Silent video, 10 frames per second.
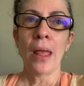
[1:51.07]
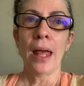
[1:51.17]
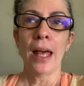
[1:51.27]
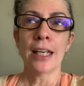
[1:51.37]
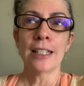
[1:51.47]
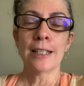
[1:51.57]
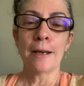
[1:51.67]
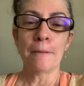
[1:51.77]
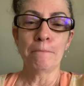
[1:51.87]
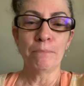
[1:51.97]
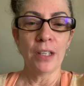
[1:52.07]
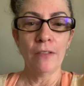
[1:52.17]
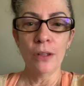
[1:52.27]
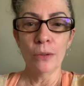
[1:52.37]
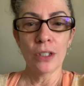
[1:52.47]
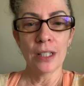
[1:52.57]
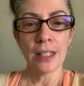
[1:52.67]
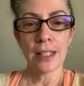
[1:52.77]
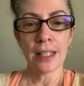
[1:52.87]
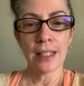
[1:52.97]
And um, even though
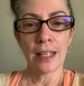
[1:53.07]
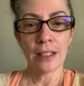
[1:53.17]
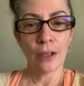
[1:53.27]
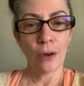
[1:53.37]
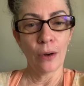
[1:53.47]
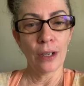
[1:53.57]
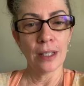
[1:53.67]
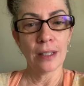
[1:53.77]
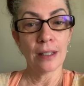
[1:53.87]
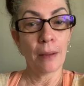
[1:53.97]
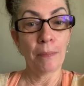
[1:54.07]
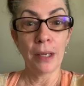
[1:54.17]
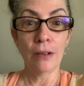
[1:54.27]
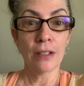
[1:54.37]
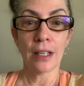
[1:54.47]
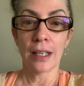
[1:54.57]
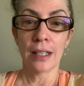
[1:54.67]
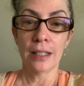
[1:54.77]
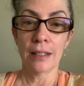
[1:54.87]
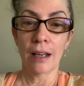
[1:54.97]
Jesus says that to her, and it appears like
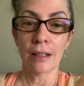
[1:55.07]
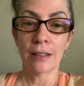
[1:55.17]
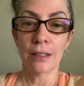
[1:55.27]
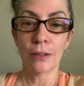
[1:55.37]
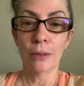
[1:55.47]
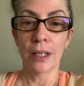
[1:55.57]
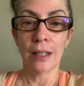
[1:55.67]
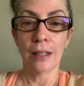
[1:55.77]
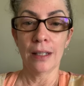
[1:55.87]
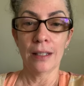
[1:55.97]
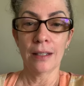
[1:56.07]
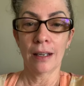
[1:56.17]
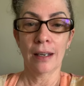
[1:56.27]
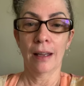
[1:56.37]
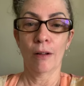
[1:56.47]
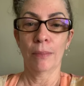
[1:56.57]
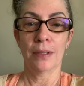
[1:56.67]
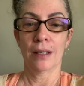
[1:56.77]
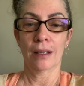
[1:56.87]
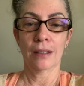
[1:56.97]
he's not going to do anything, he's not going to help,
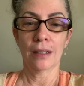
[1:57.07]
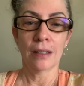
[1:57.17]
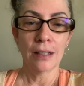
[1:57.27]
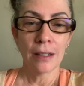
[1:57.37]
he's not going to,